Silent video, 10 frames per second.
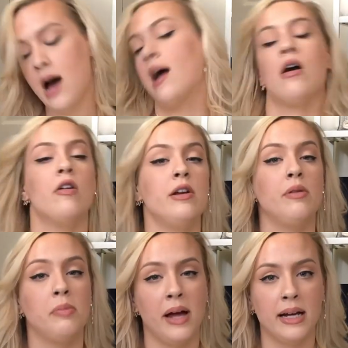I already
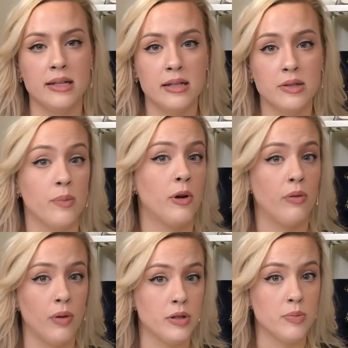replied to this, so I'm going
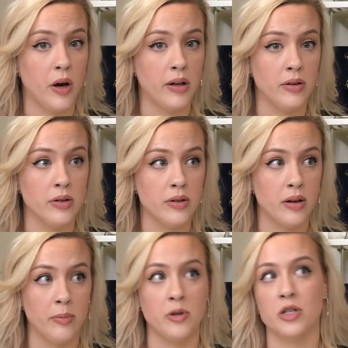to respond, or
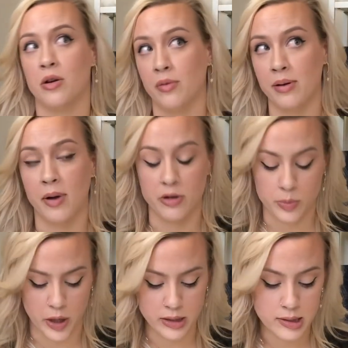I'm just going to read my
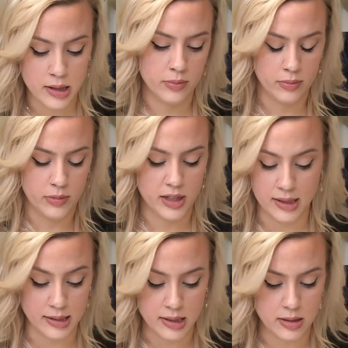response, because
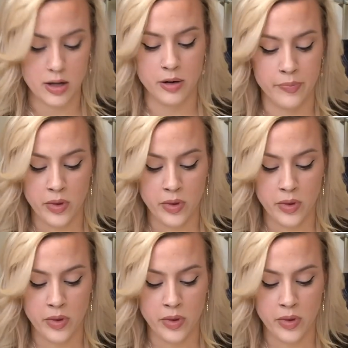that's easier.